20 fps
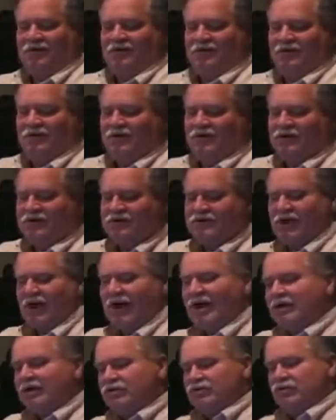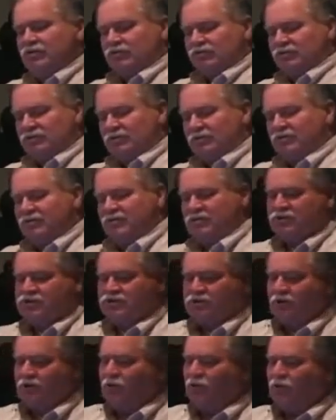And his angel to
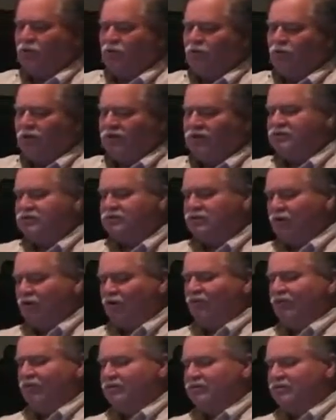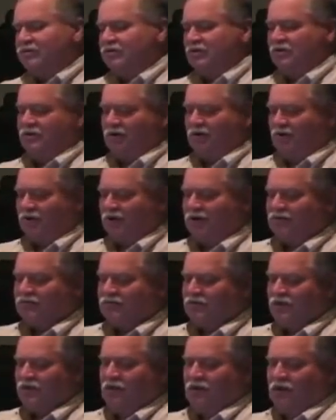show his servants the things
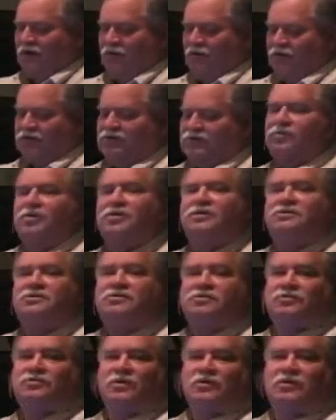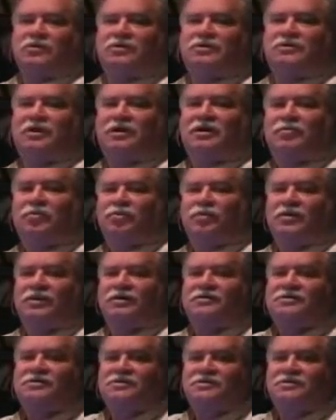which must shortly take place.